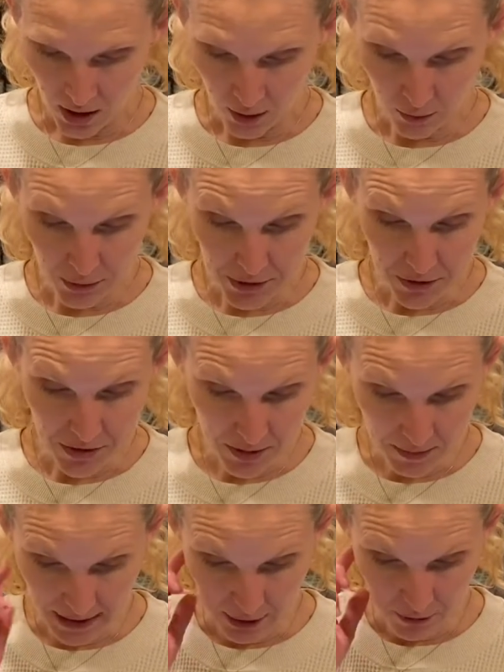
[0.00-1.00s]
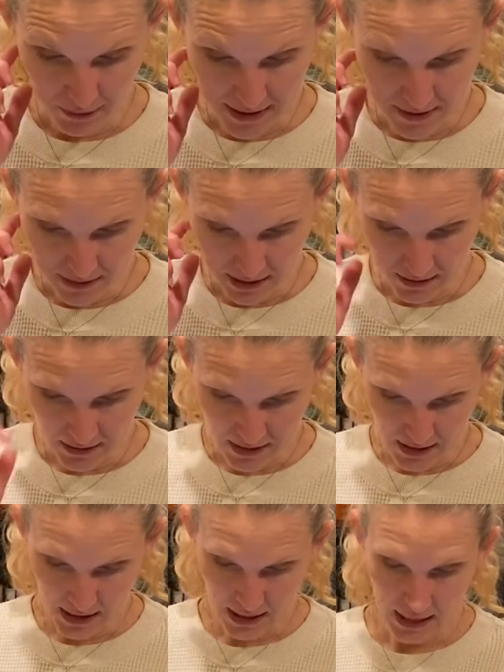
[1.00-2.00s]
Reducing my cravings
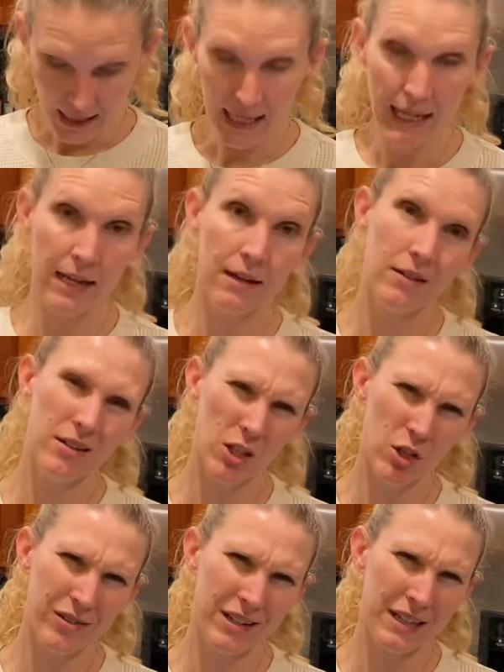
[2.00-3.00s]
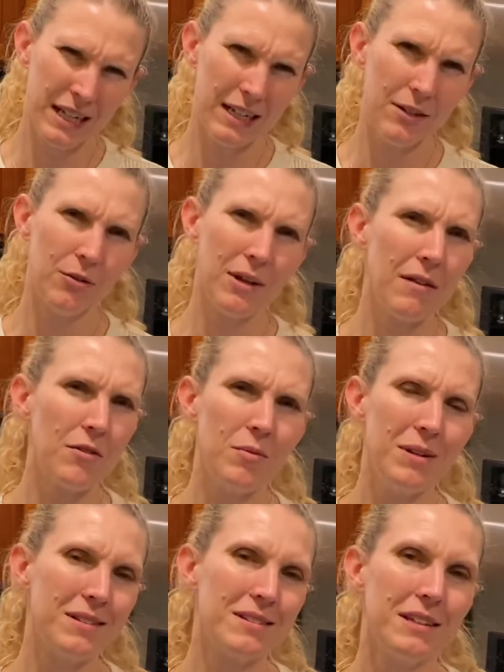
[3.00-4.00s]
and learning that I don't have to be
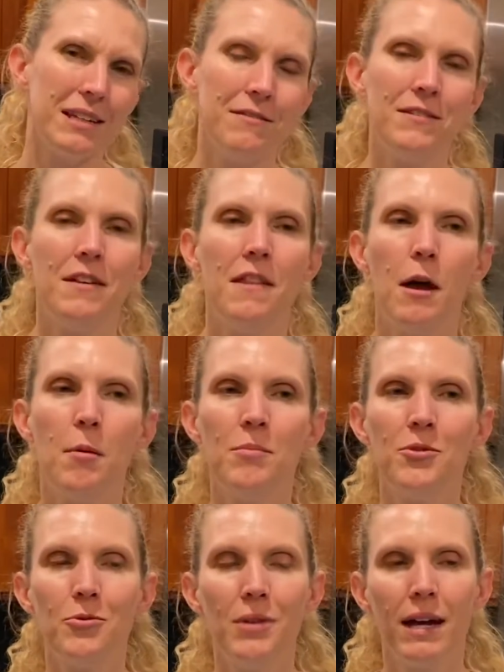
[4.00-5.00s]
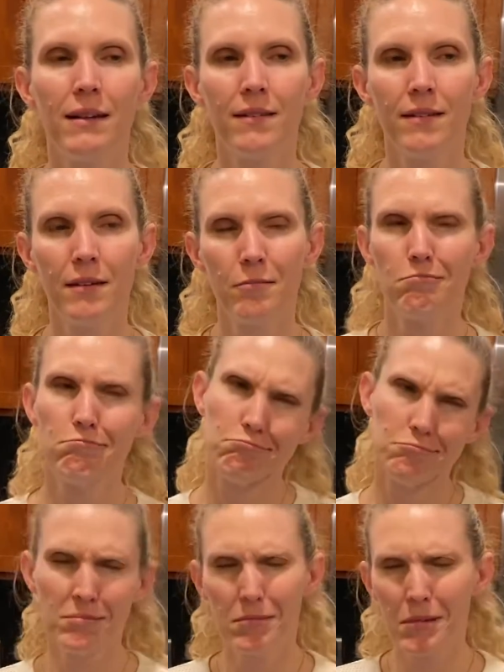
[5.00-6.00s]
a slave to them. So that's
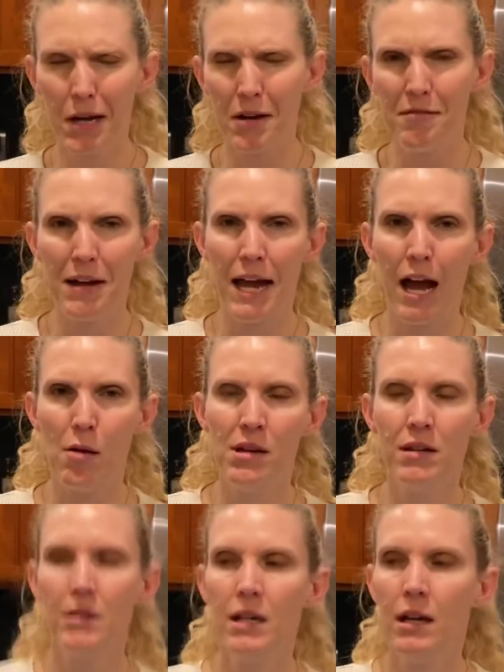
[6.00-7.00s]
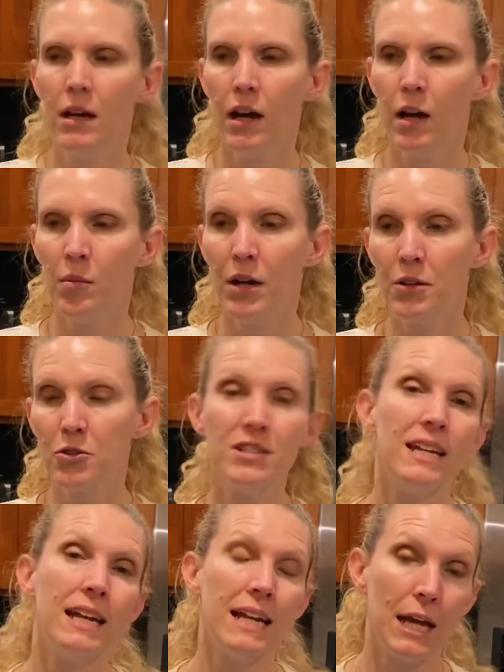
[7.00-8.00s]
kind of a habit.
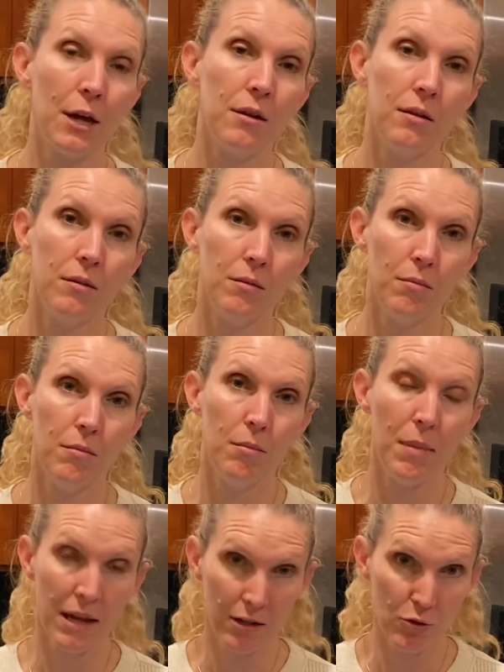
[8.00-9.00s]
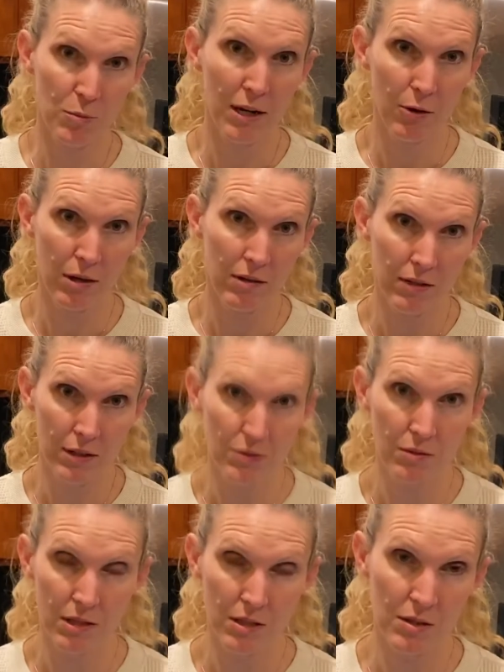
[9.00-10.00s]
Understanding how to manage my cravings
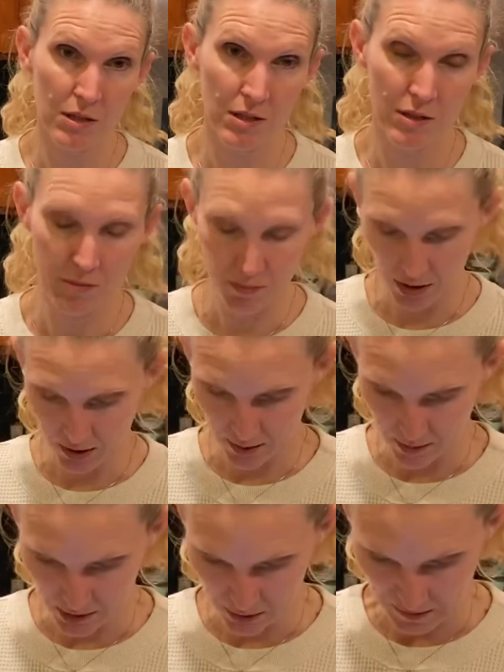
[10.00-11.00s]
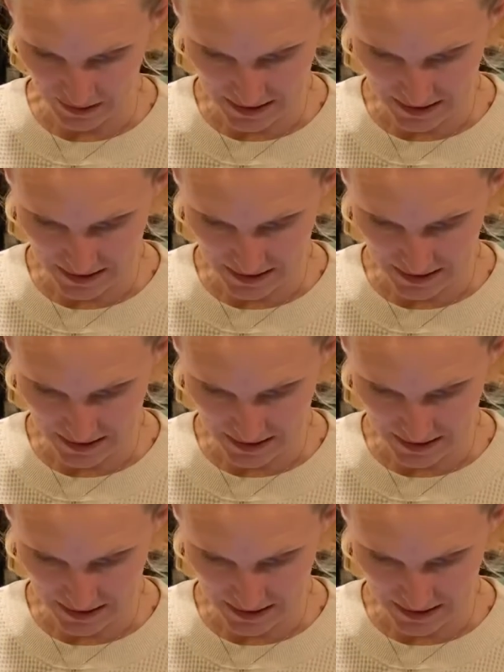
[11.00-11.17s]
is probably the better way to